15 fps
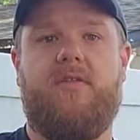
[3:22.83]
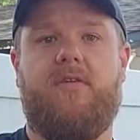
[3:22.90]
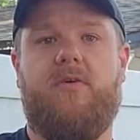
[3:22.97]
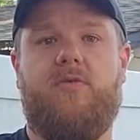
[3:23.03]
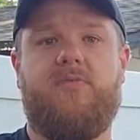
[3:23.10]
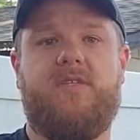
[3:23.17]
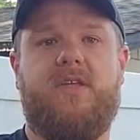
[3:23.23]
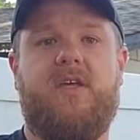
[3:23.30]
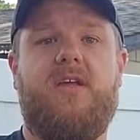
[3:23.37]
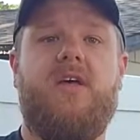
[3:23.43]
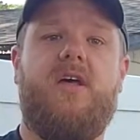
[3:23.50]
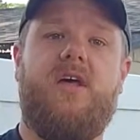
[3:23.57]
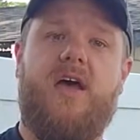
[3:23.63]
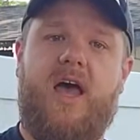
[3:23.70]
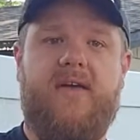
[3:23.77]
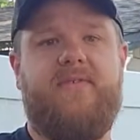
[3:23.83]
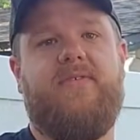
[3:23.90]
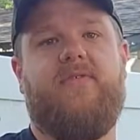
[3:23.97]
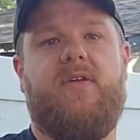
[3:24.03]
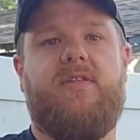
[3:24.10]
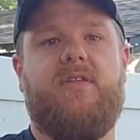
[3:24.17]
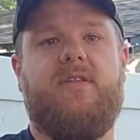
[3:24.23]
the homestead, I have a
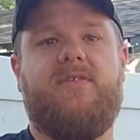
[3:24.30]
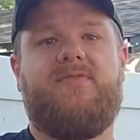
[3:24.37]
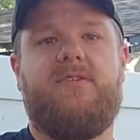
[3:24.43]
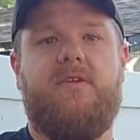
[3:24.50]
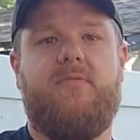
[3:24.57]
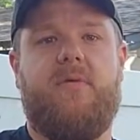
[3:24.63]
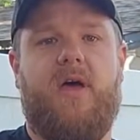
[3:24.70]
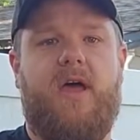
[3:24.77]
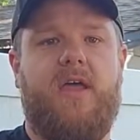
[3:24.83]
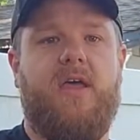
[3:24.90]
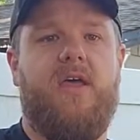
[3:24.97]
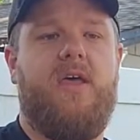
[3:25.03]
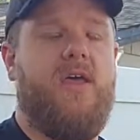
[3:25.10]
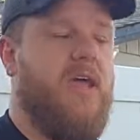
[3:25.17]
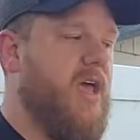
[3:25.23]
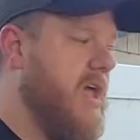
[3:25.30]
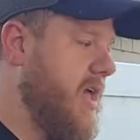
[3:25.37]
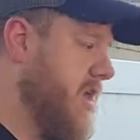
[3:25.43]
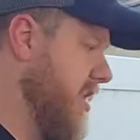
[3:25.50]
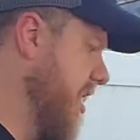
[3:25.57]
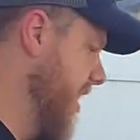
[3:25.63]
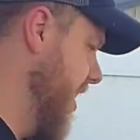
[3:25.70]
friend that lives nearby,
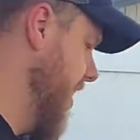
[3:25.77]
and I